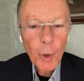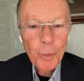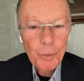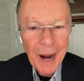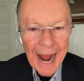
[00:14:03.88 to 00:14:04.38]

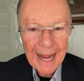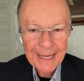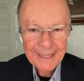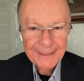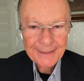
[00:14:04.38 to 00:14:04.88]
that the
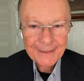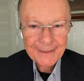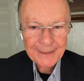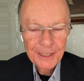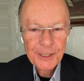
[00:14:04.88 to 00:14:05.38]

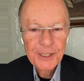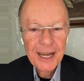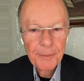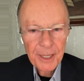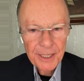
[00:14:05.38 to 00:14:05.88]
father
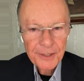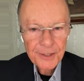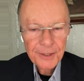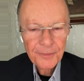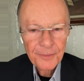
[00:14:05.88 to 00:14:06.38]

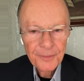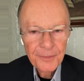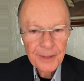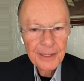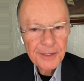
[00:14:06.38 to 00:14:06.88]
before in the
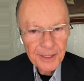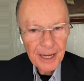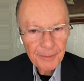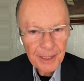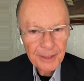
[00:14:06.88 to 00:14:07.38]
days of
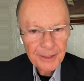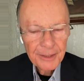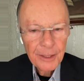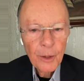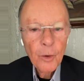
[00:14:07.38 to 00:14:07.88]
old
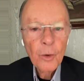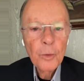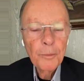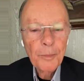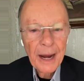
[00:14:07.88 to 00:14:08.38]

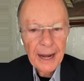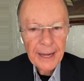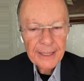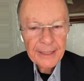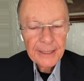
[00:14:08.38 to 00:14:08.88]
the
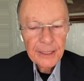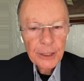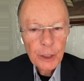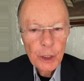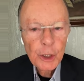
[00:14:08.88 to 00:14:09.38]
father
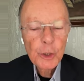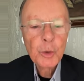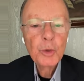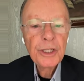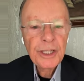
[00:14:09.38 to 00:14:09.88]

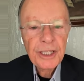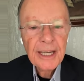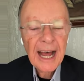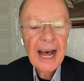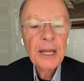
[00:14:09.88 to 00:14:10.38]
would
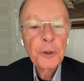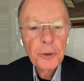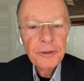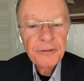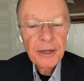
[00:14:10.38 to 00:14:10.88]
choose the
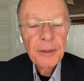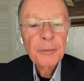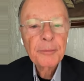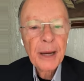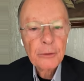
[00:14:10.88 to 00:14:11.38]
bride
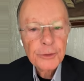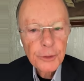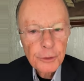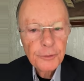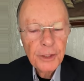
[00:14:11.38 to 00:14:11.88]
for
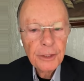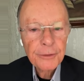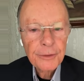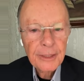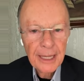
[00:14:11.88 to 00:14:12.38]
his
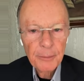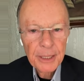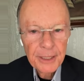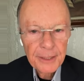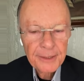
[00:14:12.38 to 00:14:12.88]
sons
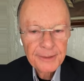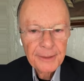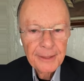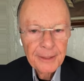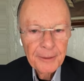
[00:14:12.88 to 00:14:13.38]
do you
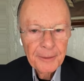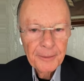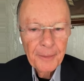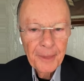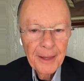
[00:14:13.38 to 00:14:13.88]
remember
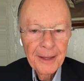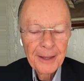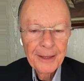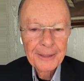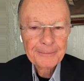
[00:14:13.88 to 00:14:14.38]

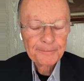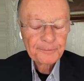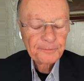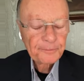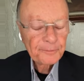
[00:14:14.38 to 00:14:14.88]
that
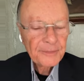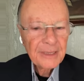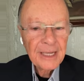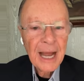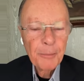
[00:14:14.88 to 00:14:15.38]

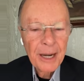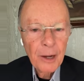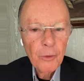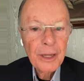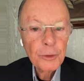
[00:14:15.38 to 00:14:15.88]

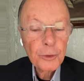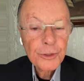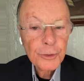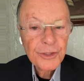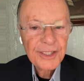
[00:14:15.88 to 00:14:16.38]
abraham sent
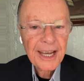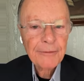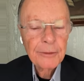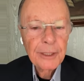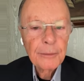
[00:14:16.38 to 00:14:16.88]
his
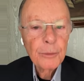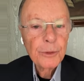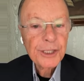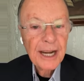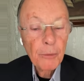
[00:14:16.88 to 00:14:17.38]
servant
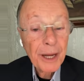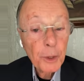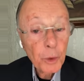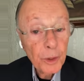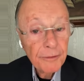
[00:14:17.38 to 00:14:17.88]
to seek a
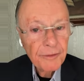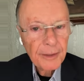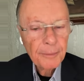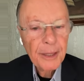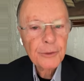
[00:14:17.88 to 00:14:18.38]
bride
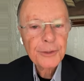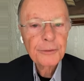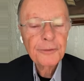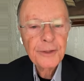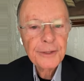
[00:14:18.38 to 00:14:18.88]
for his
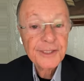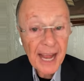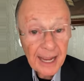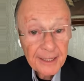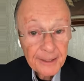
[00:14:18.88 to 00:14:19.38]
son
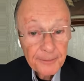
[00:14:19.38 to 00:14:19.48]
isaac